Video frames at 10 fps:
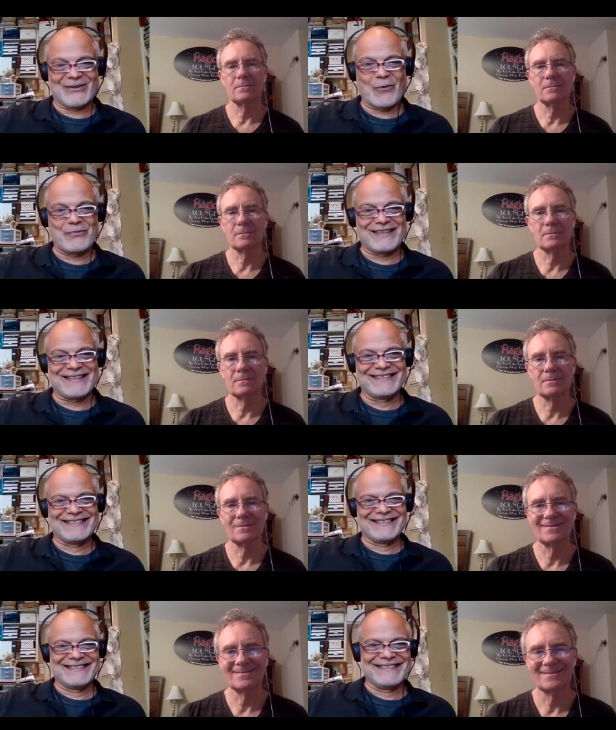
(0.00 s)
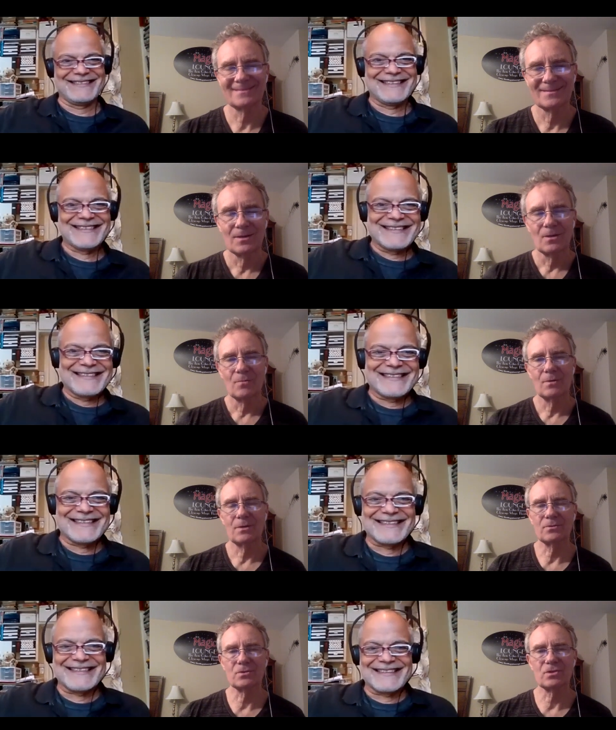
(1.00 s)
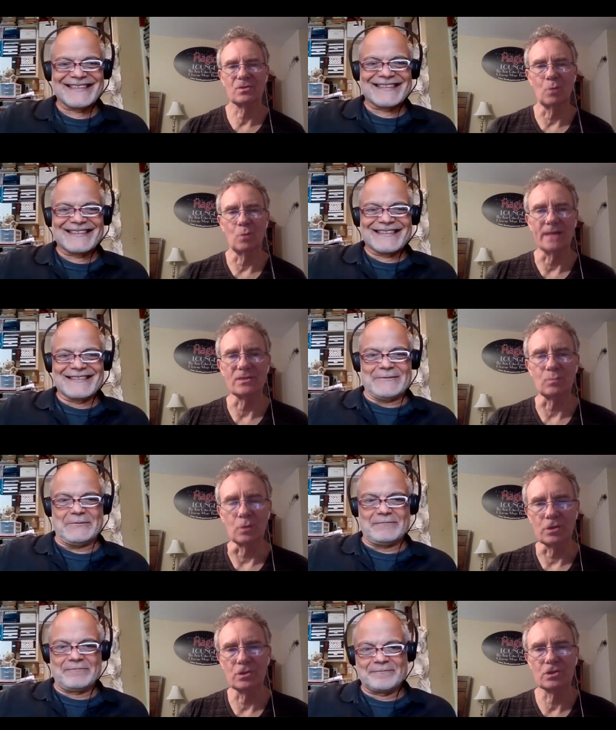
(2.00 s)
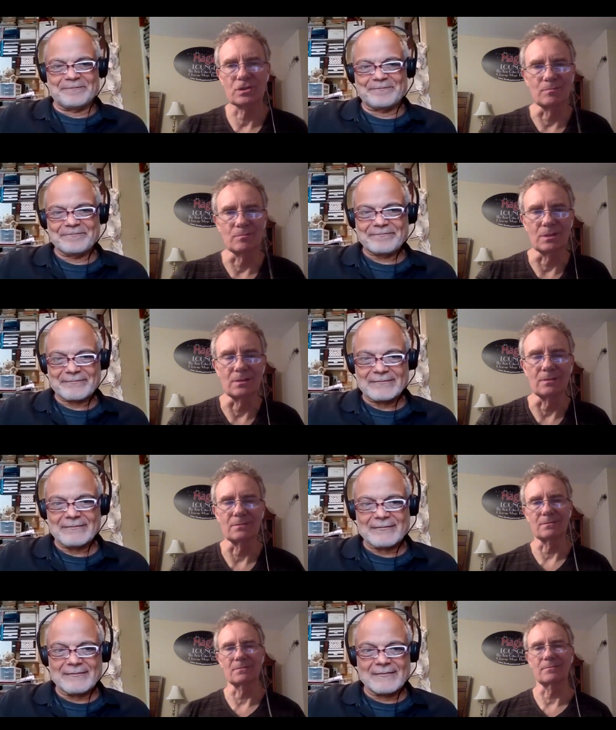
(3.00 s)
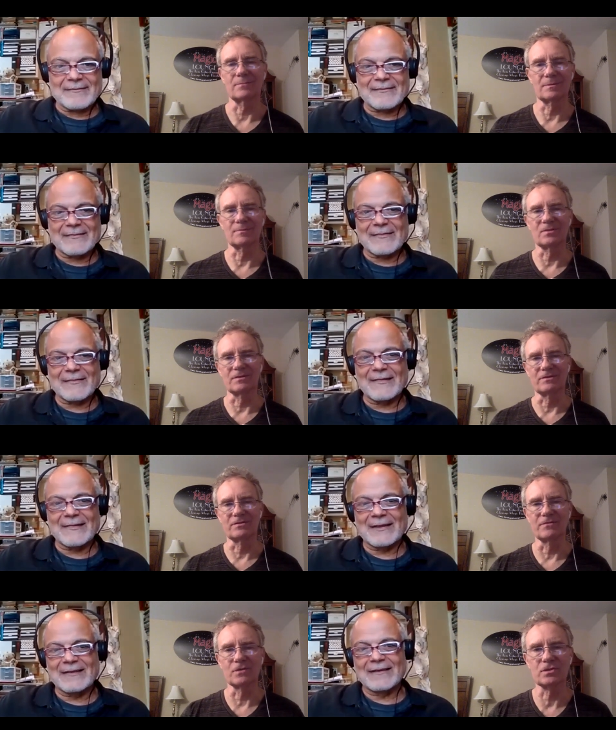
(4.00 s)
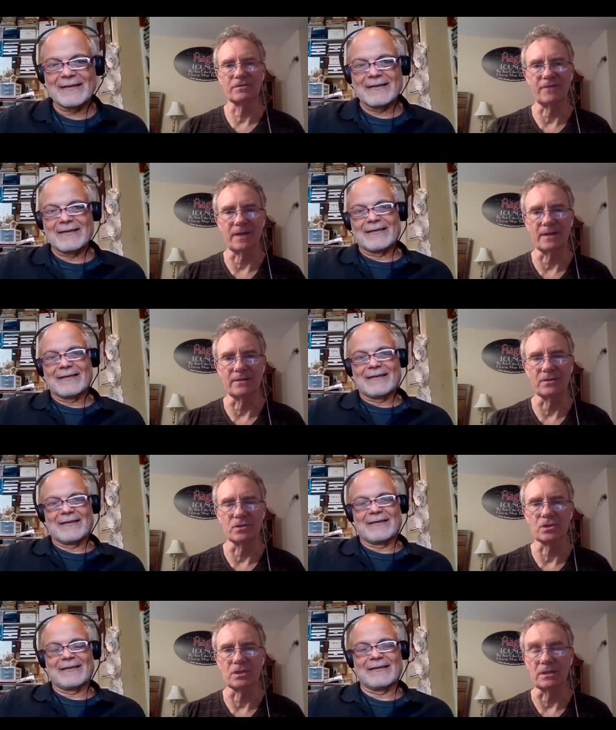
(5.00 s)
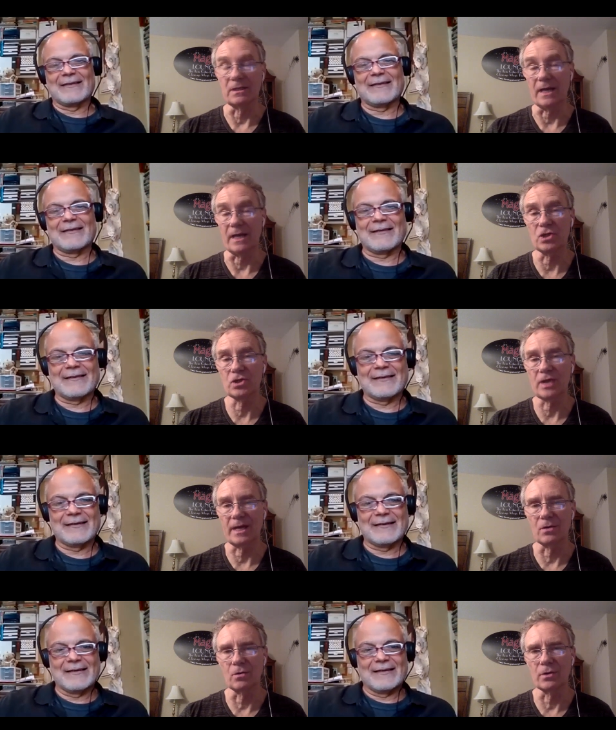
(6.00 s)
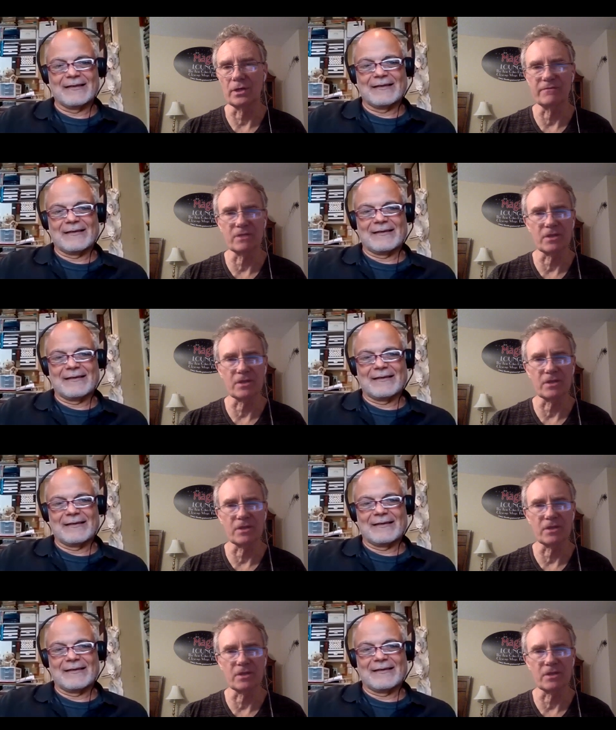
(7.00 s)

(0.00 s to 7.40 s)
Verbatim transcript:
Speaker 1: company.
Speaker 2: Well, those are some wise words. Some uh, you know to, to diversify the just the age category, even the